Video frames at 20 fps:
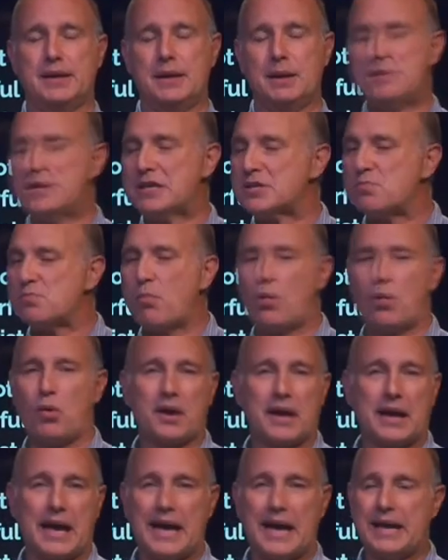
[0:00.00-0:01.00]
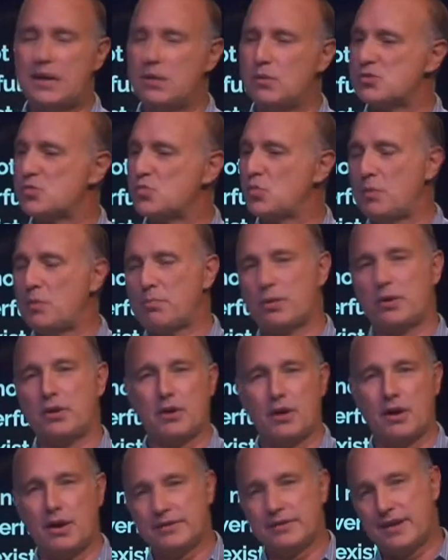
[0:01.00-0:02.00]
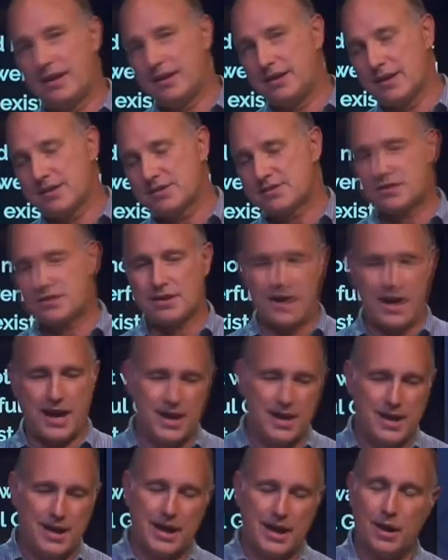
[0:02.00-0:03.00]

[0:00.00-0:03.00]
I mean, this poor guy, he was whimpering all day yesterday.